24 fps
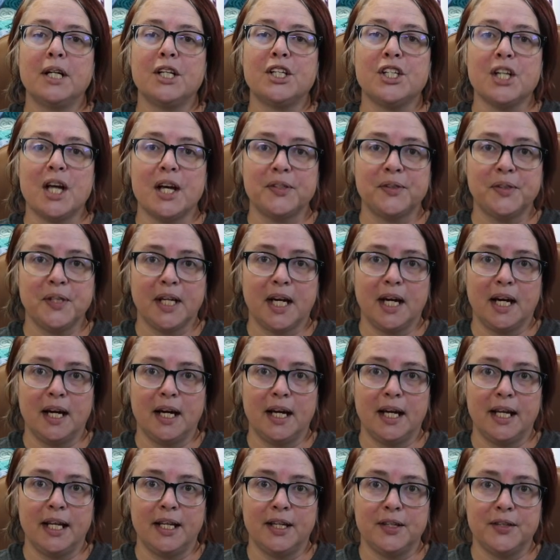
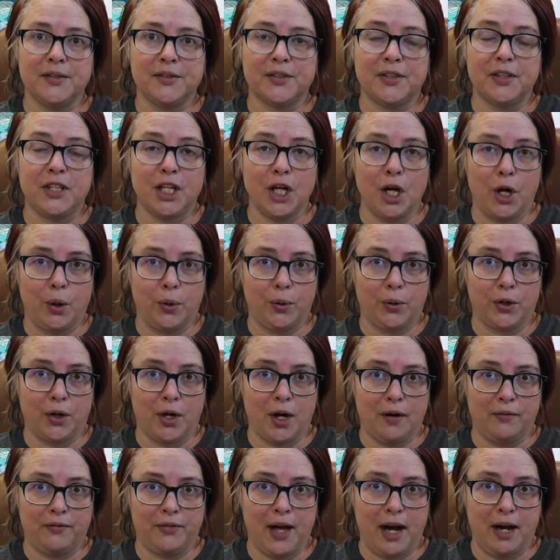Jessica is the owner
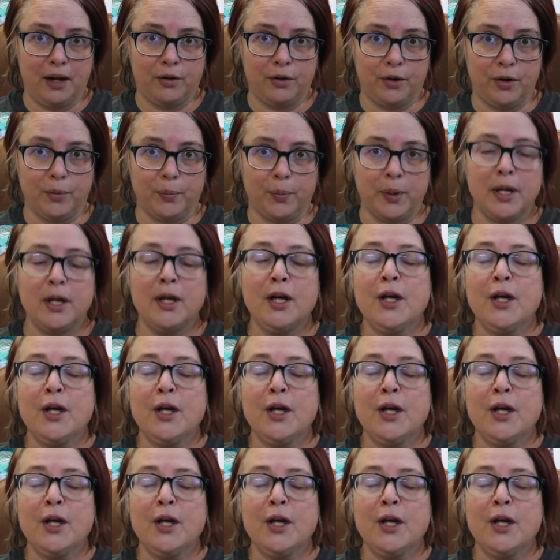of that group.